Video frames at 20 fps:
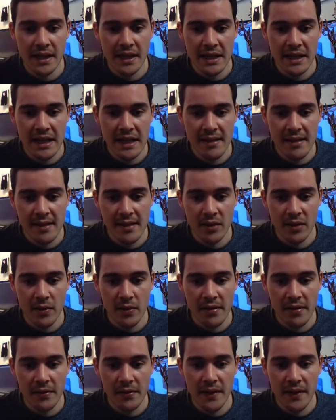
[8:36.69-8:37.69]
And it is
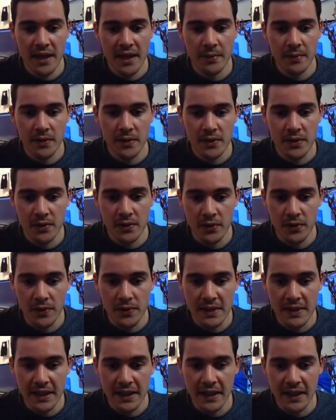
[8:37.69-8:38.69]
also able to
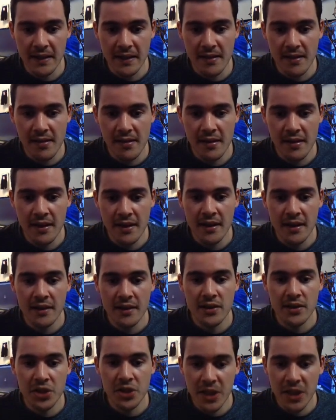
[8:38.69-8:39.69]
utilize
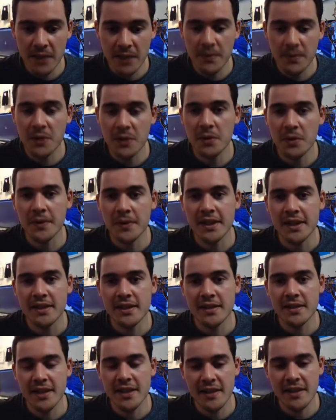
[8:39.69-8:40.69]
the shape that we
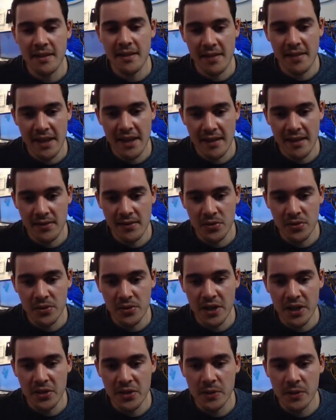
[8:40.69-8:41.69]
want. In this case, the
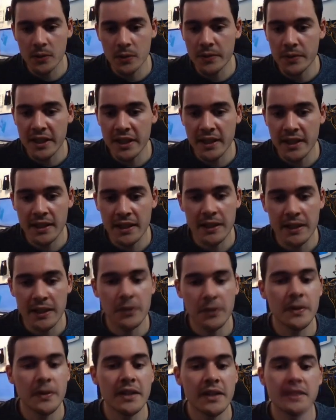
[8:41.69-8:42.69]
trajectory will be a
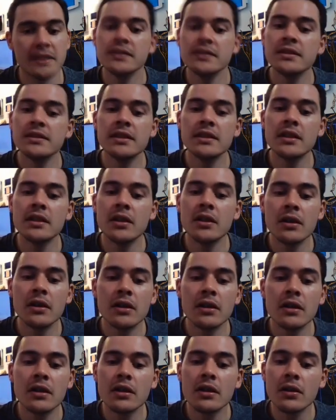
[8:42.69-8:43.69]
helicoidal
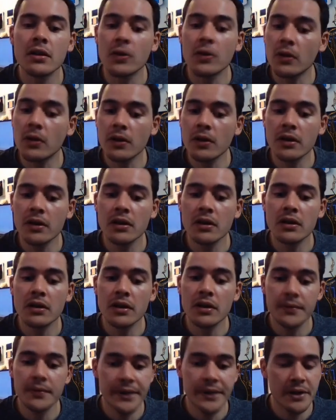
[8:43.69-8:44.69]
or
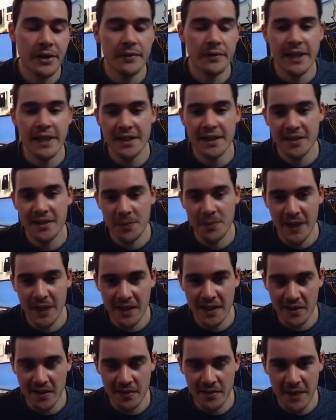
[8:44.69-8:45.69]
a figure of 8,
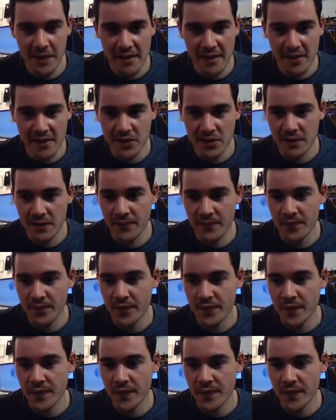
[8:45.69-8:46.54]
depending on the message.